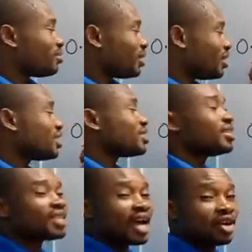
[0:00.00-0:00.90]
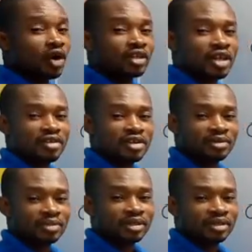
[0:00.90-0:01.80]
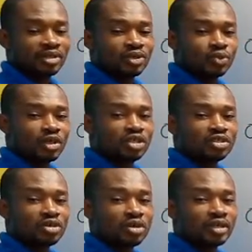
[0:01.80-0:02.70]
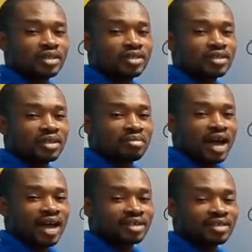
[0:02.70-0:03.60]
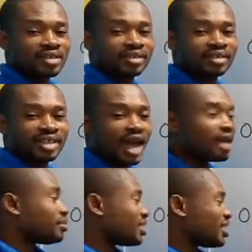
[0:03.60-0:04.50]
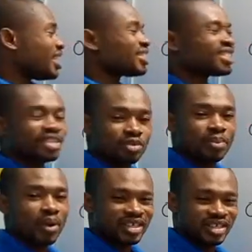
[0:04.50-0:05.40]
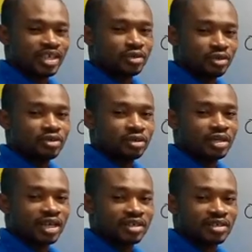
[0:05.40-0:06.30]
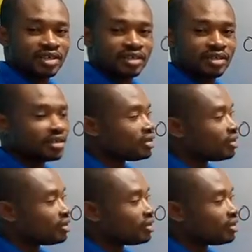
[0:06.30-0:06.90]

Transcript: But this is an ordinary number, which is the same as times 10 raised to the power 0. You know that, isn't it?